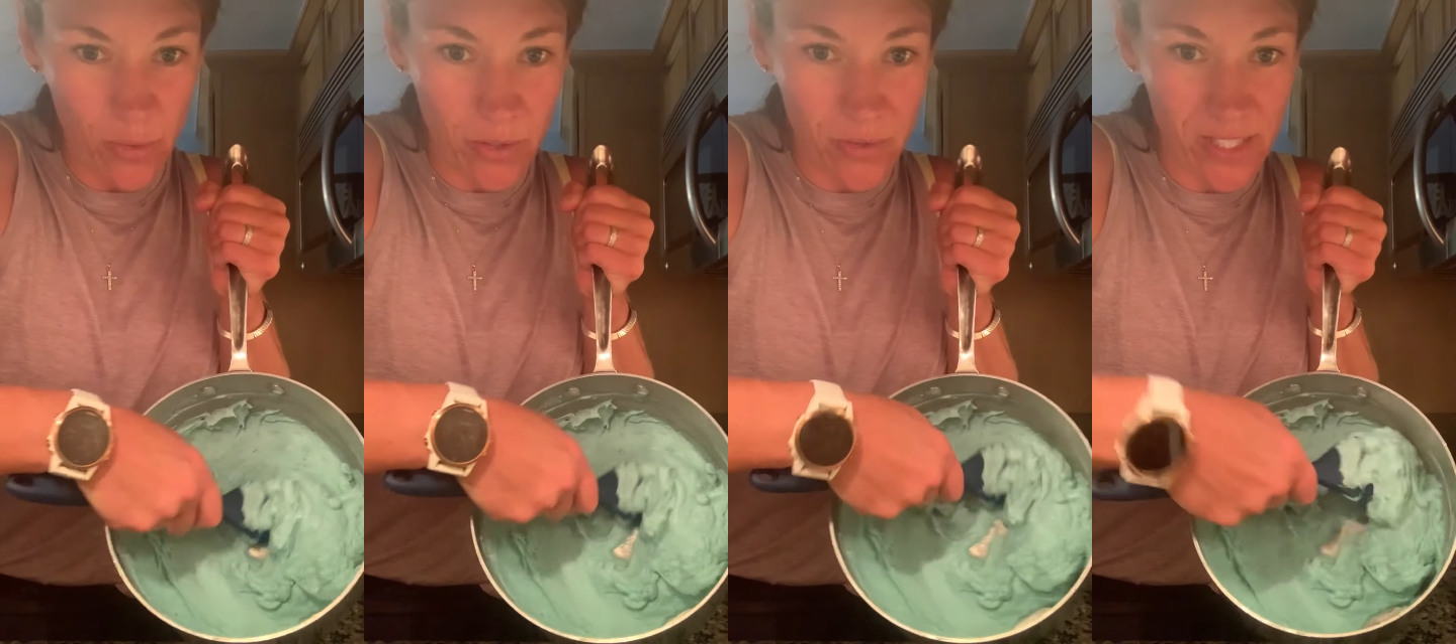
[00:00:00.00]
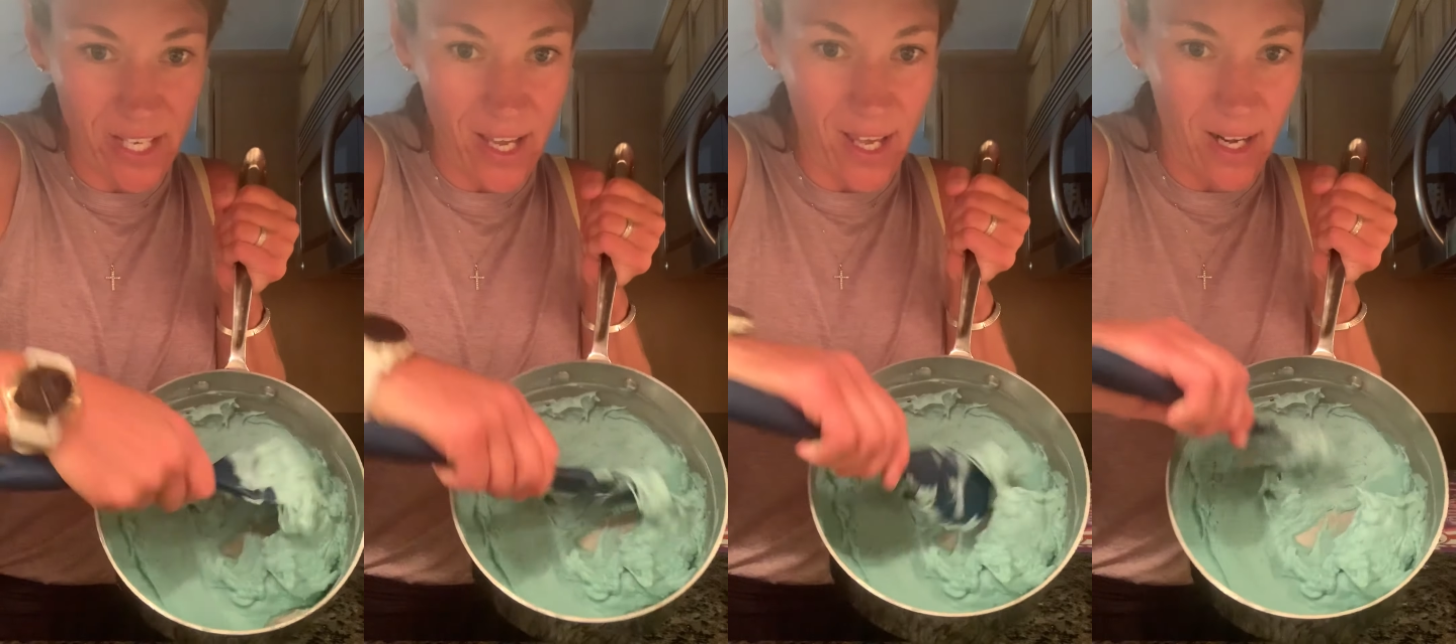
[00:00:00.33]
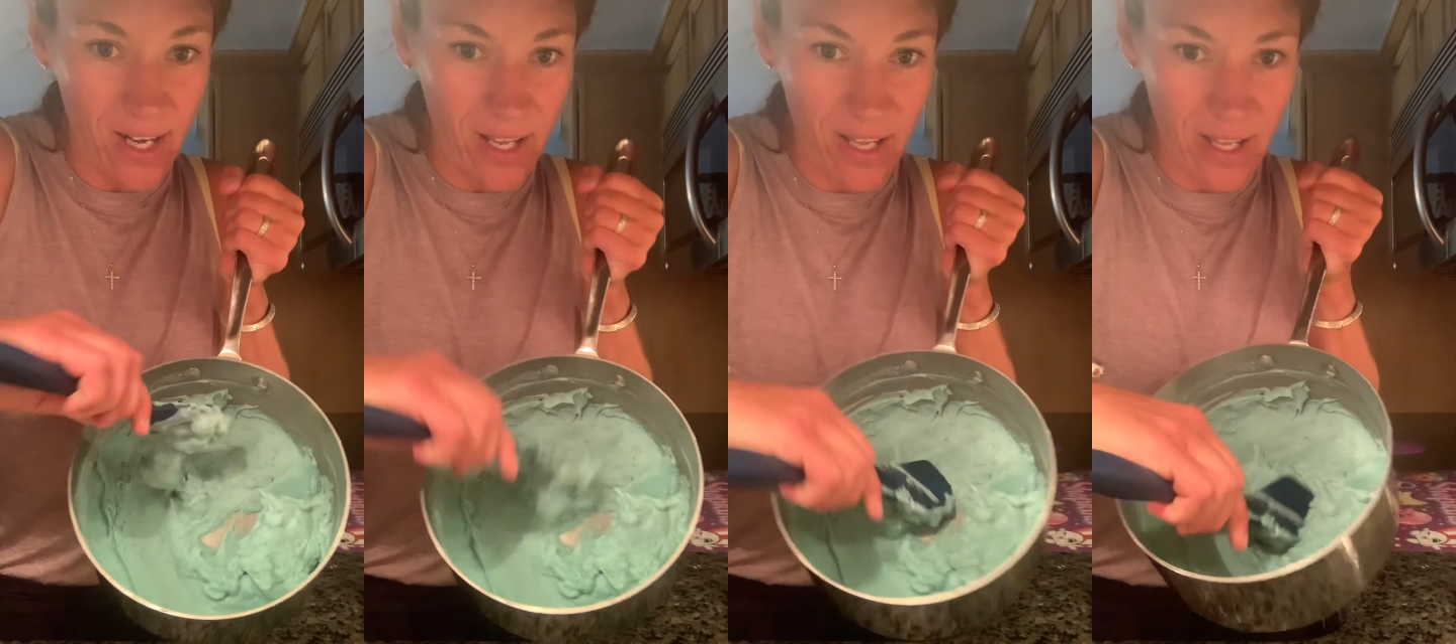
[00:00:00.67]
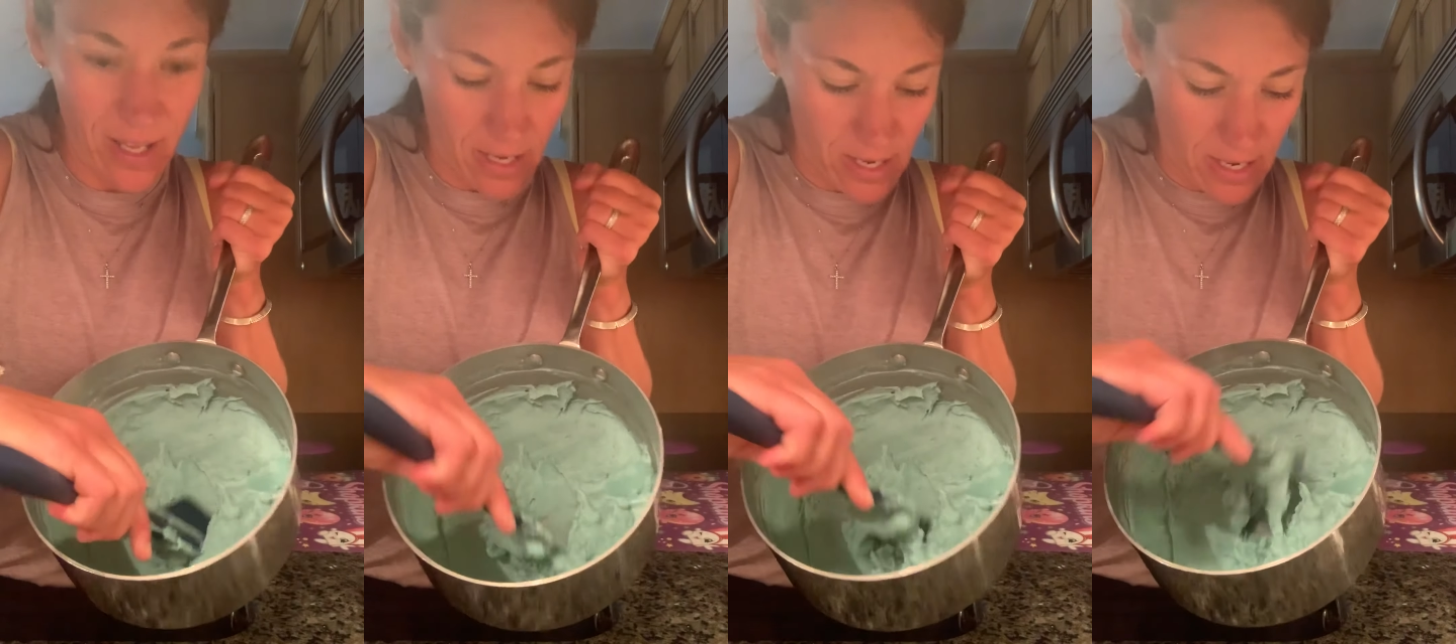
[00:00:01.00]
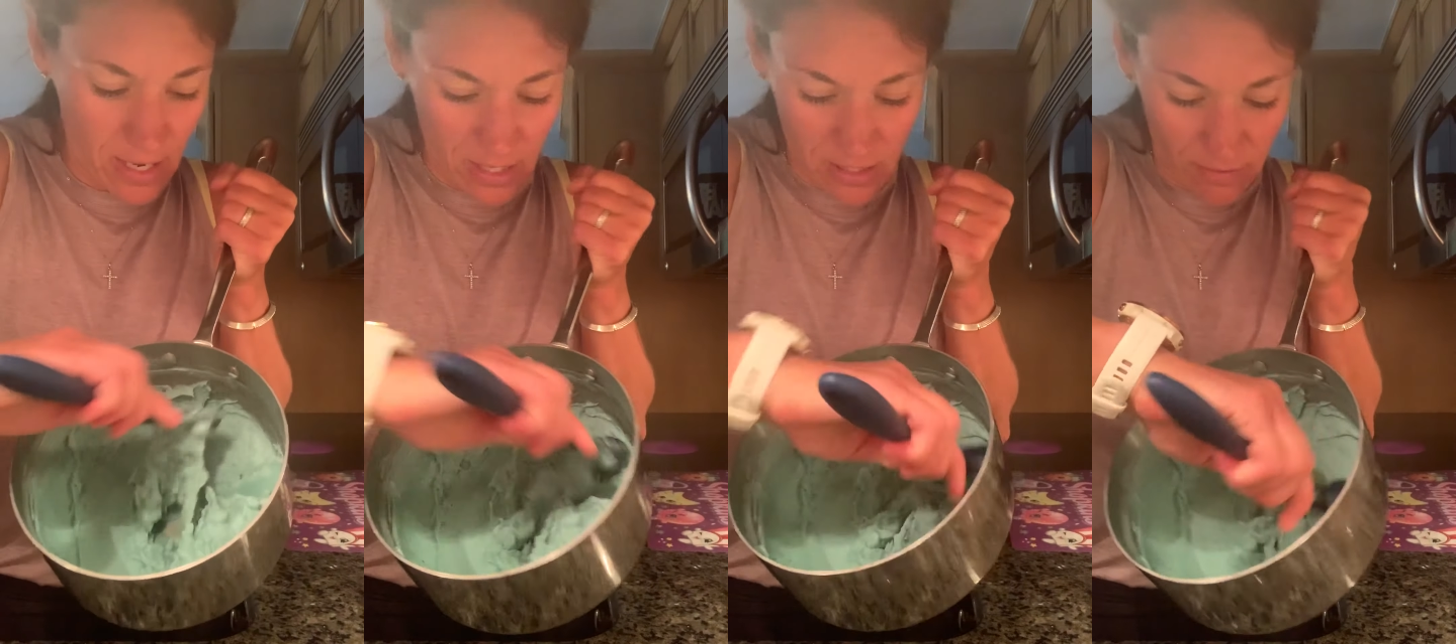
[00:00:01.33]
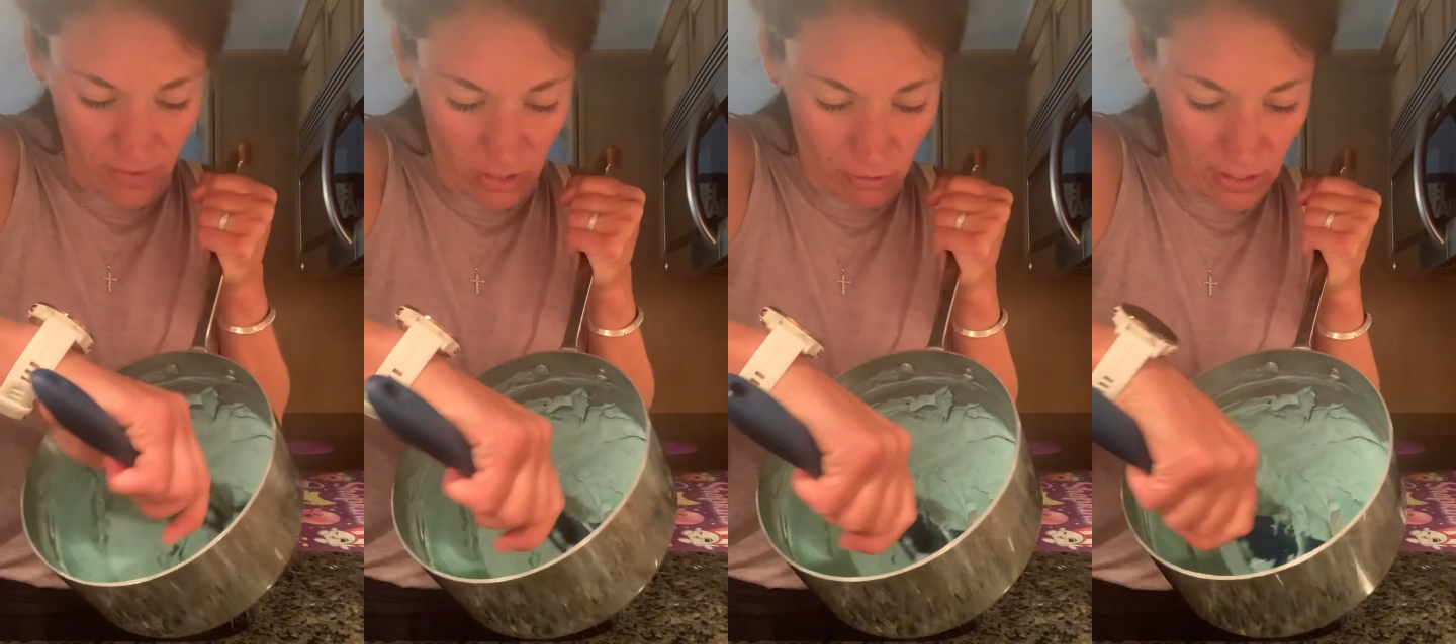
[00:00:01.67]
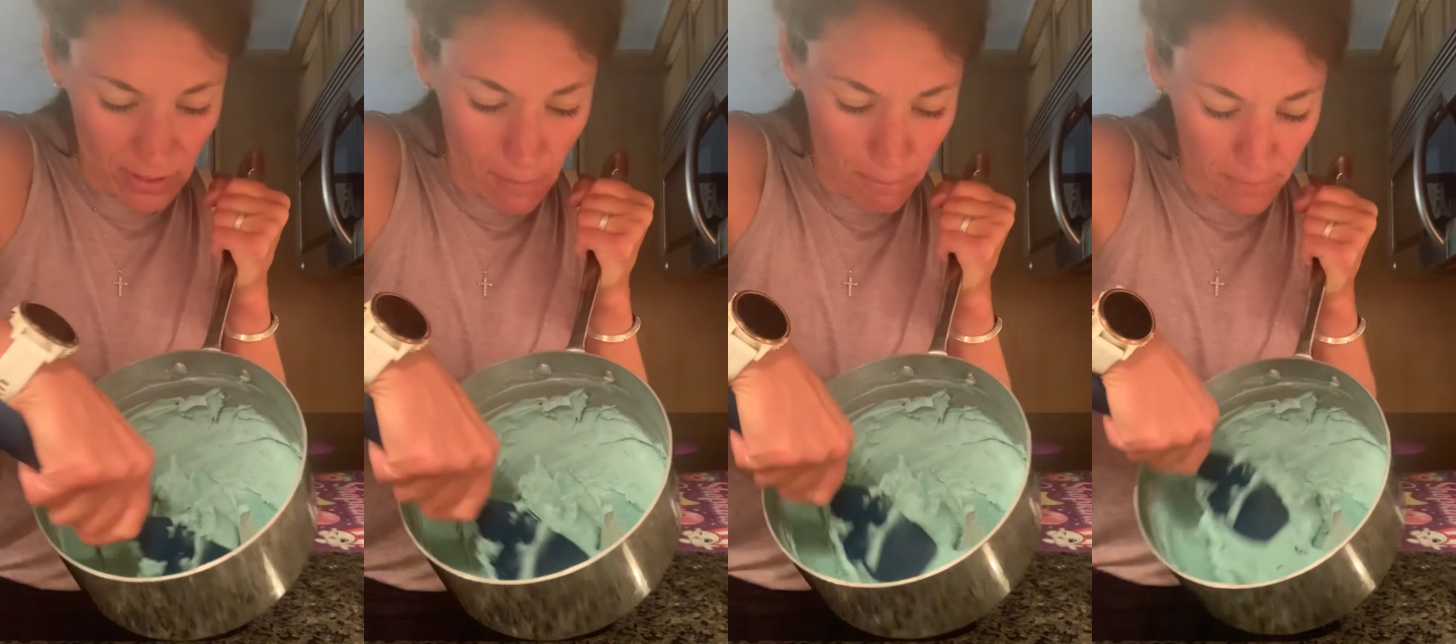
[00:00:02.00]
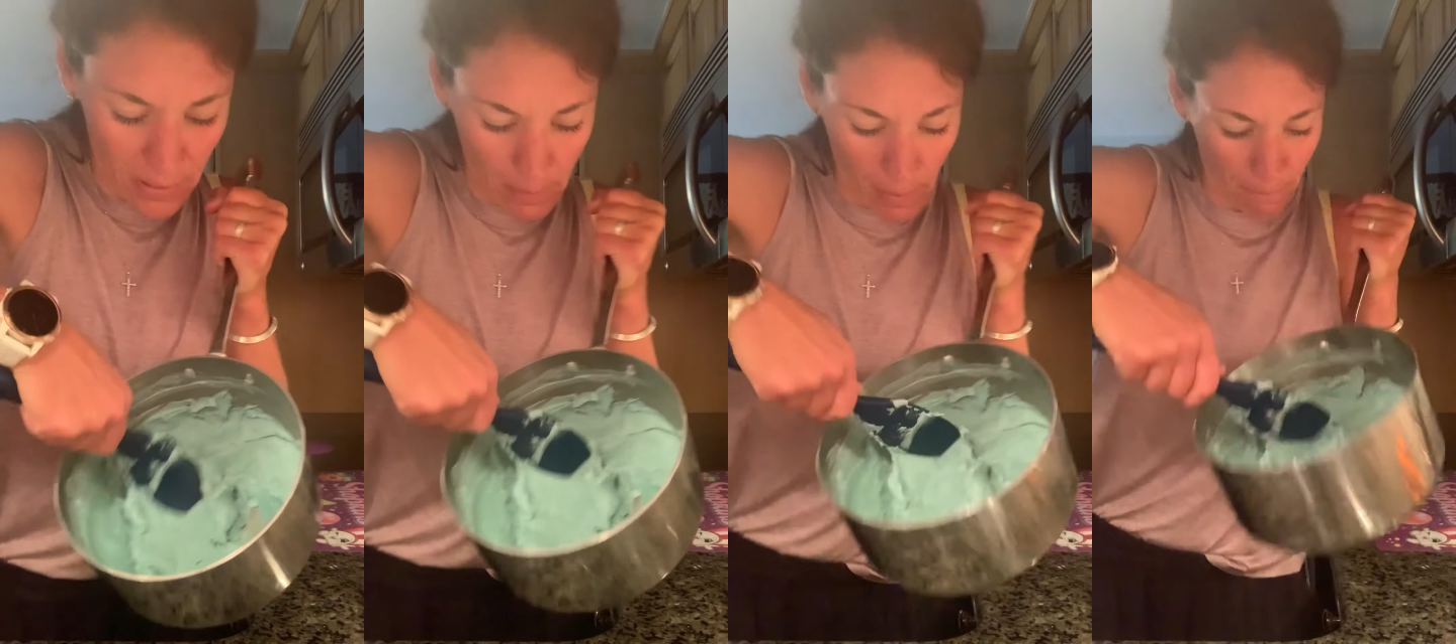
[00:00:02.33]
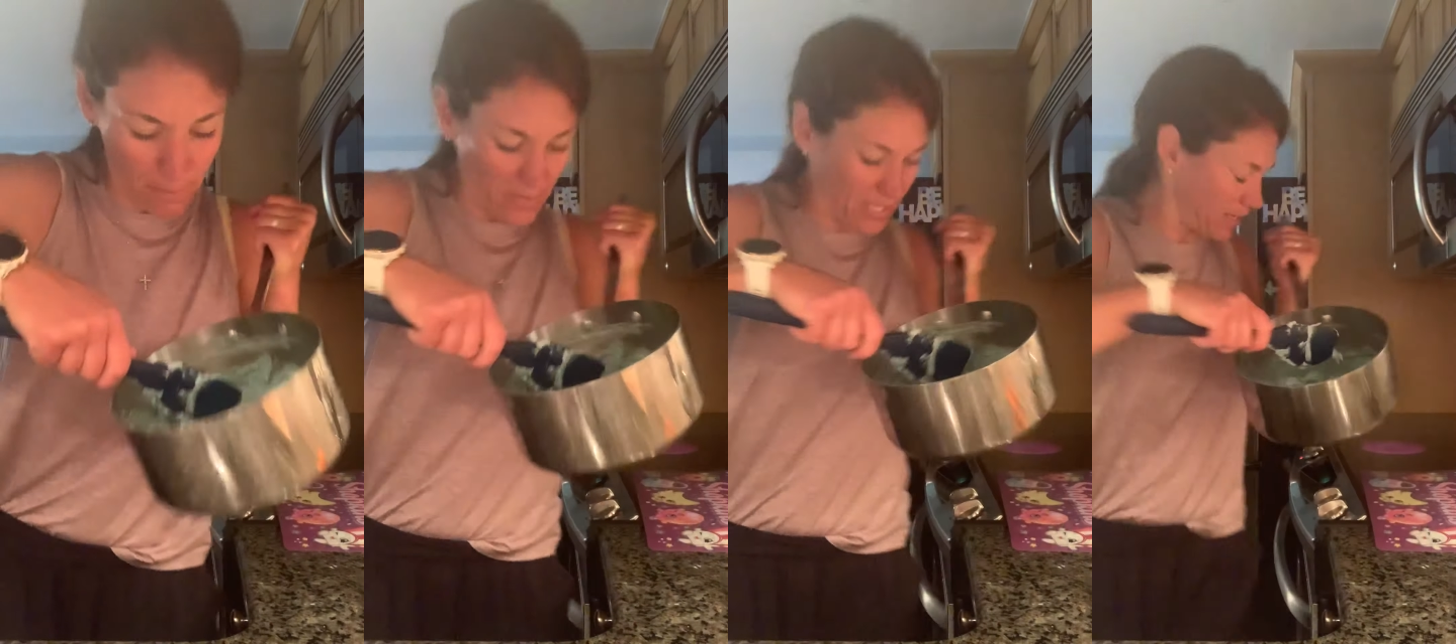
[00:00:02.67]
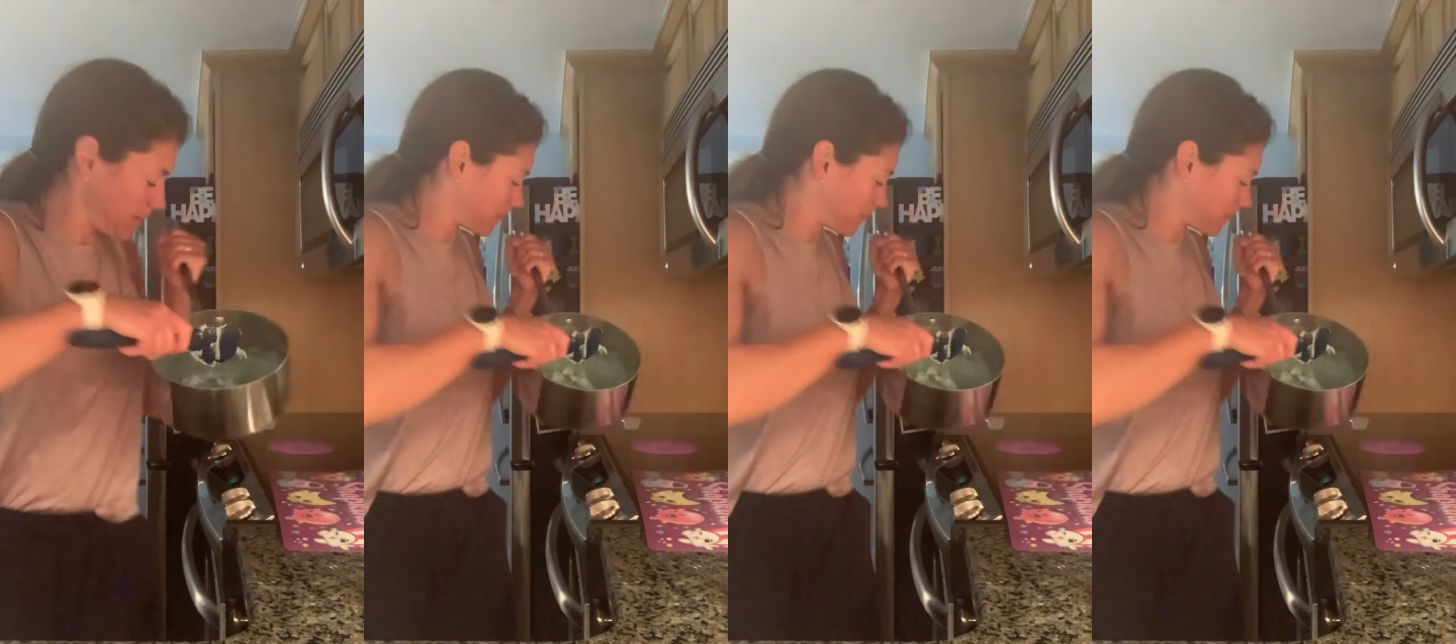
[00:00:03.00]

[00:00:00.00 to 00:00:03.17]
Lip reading: You see it? Very lumpy bumpy.